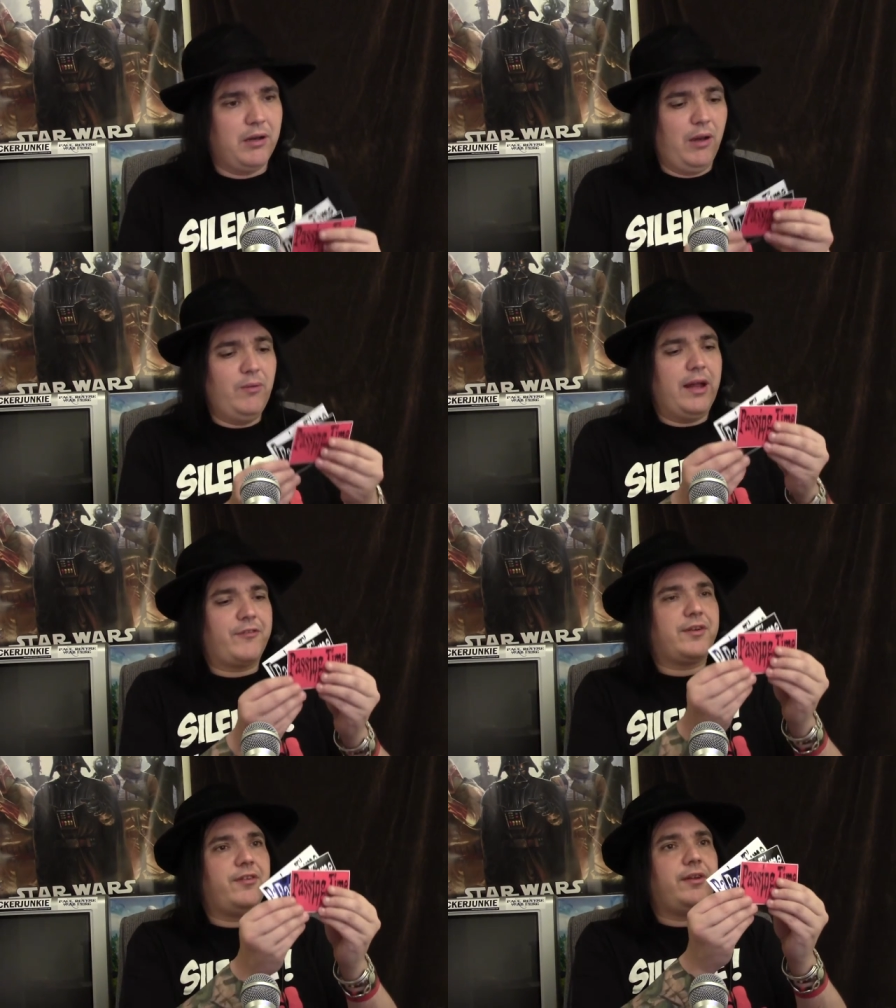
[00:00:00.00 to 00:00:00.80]
low
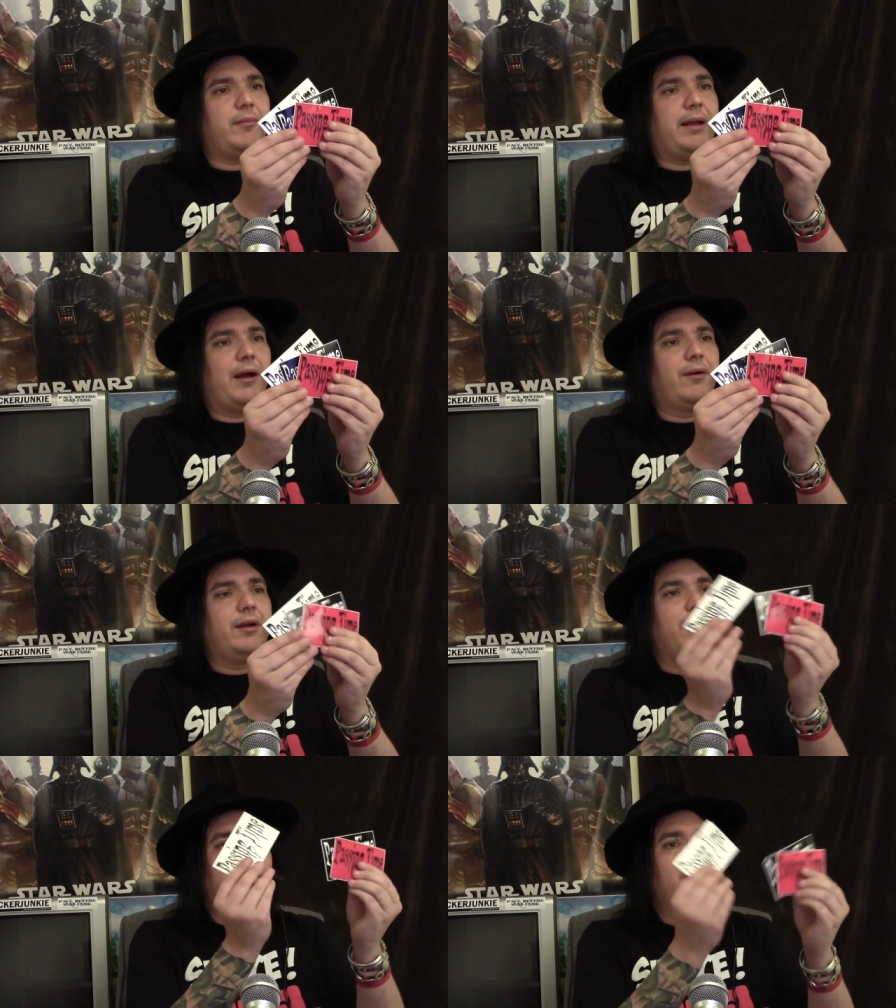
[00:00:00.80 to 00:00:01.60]
def can see them
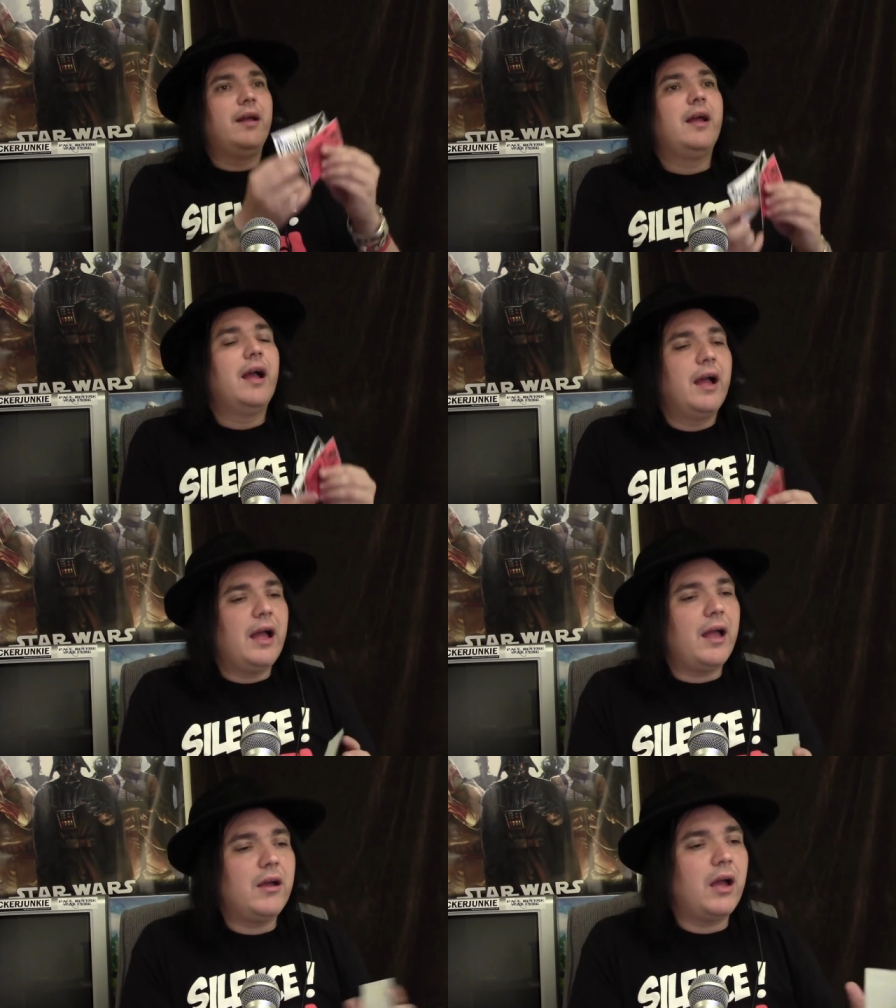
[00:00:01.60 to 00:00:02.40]

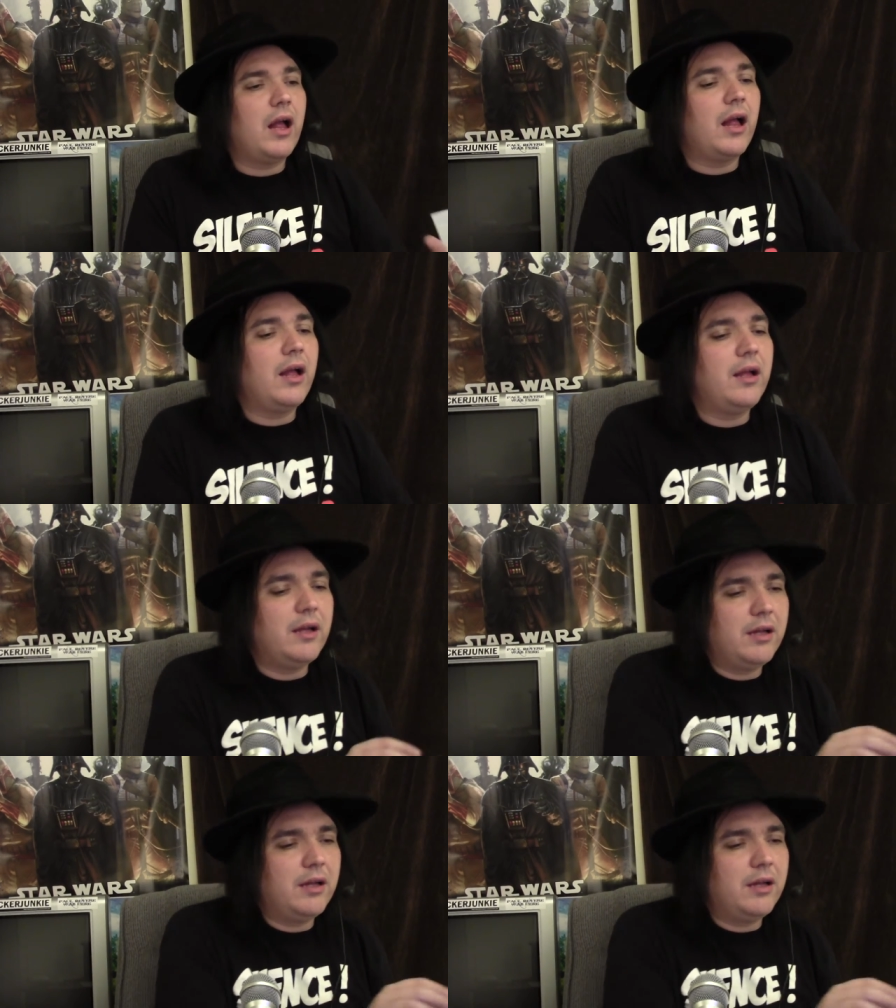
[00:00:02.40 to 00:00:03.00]
now.